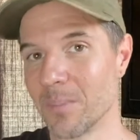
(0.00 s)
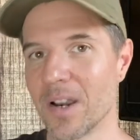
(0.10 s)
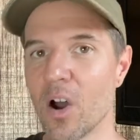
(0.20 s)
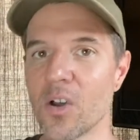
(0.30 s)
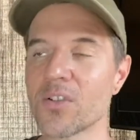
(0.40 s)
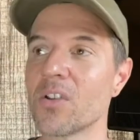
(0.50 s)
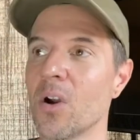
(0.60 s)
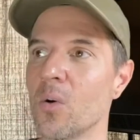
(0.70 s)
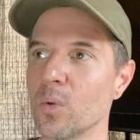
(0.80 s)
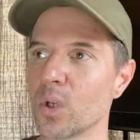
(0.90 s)
but
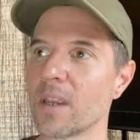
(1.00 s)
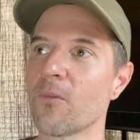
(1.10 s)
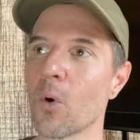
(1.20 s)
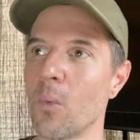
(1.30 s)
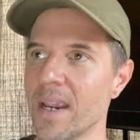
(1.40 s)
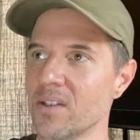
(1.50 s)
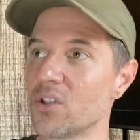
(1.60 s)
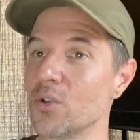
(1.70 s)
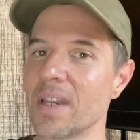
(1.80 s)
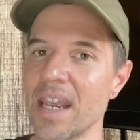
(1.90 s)
also looking for ways
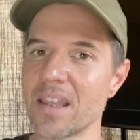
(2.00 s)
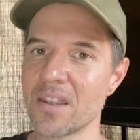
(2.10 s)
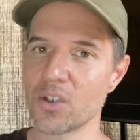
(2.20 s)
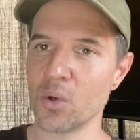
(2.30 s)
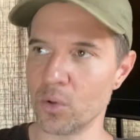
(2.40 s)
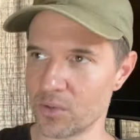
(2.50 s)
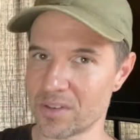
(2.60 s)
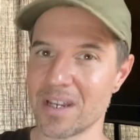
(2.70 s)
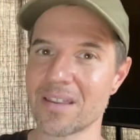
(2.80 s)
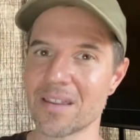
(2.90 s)
to take the tools and
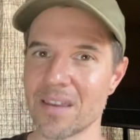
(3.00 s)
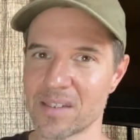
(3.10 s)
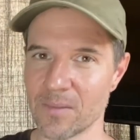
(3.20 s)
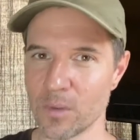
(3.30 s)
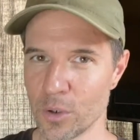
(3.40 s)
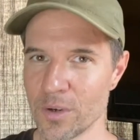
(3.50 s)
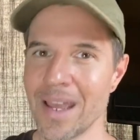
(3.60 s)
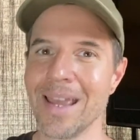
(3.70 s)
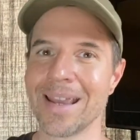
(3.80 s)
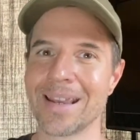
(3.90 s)
take the things I've learned
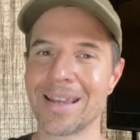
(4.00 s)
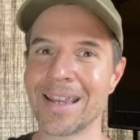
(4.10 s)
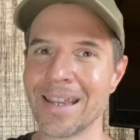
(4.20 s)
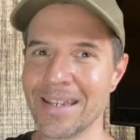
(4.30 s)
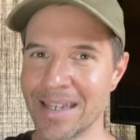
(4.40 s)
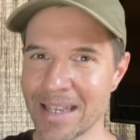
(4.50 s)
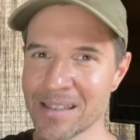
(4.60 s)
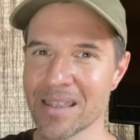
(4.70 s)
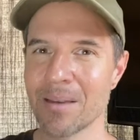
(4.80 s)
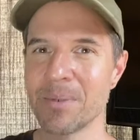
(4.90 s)
and condense
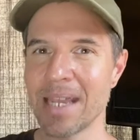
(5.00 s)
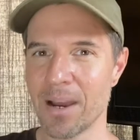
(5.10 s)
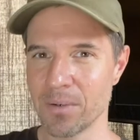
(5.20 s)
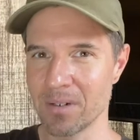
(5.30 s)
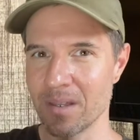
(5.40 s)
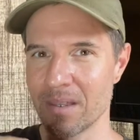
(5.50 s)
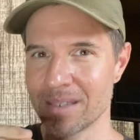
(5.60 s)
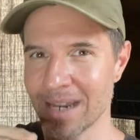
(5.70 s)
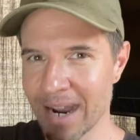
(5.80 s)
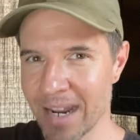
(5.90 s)
them down into the
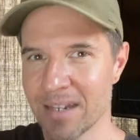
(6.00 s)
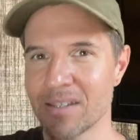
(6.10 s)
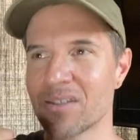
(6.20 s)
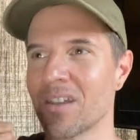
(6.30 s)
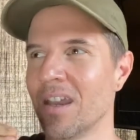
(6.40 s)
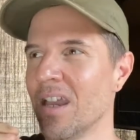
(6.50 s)
tightest,